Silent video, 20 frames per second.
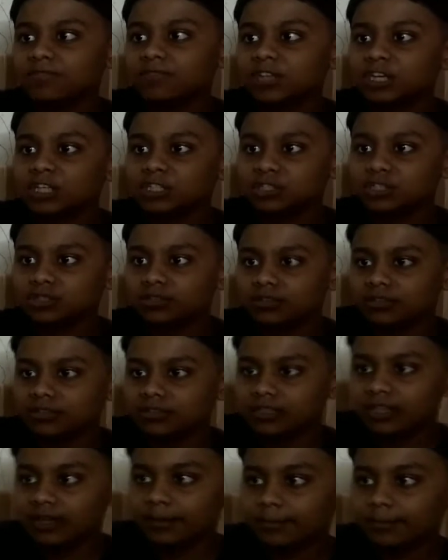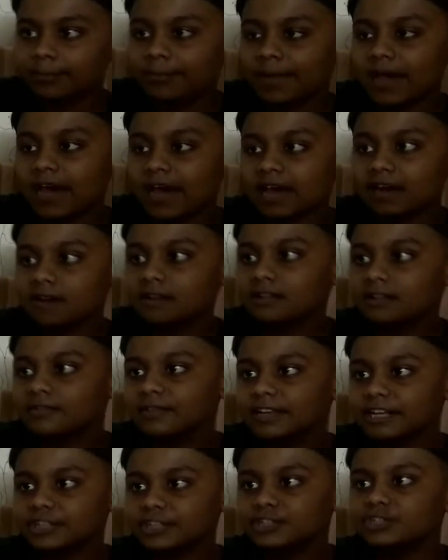venation, the parallel
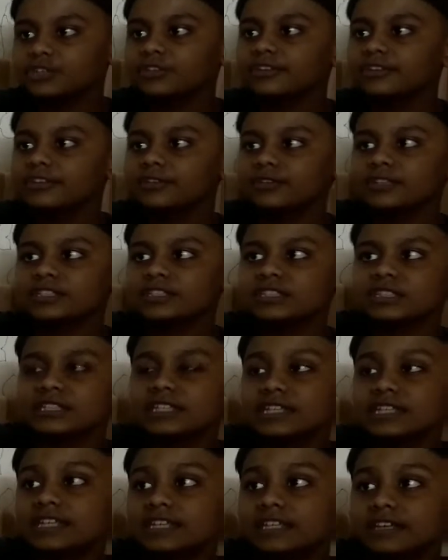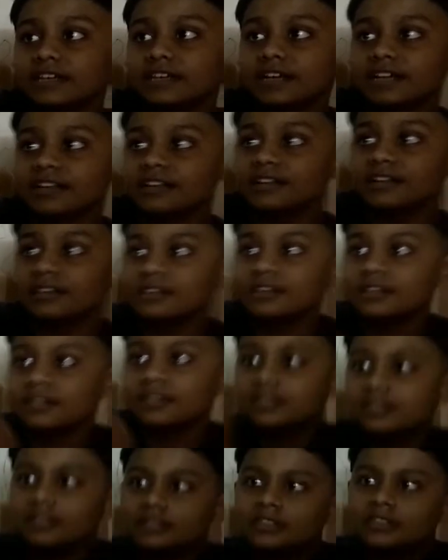venation. You can see
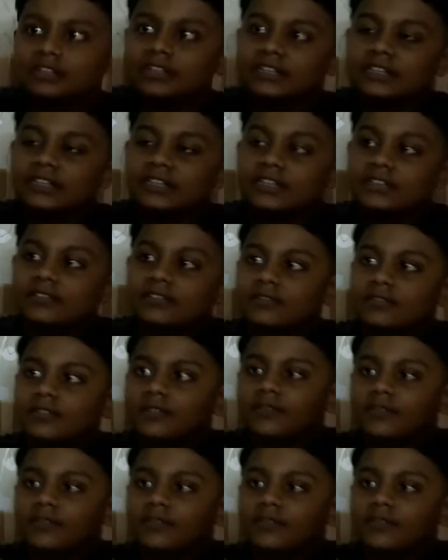the